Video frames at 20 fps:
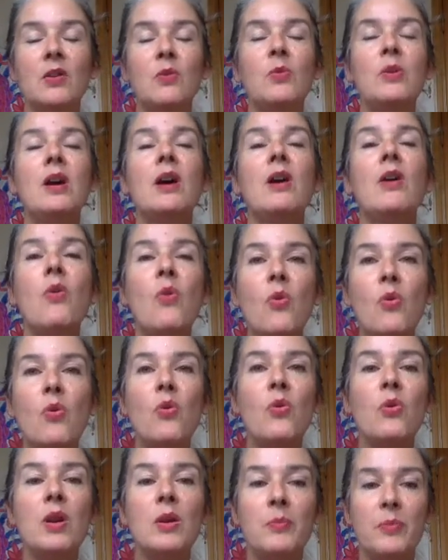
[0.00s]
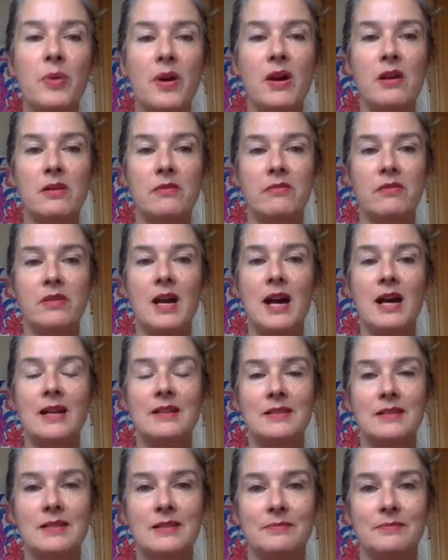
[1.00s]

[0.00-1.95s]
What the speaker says: We are all a part of that.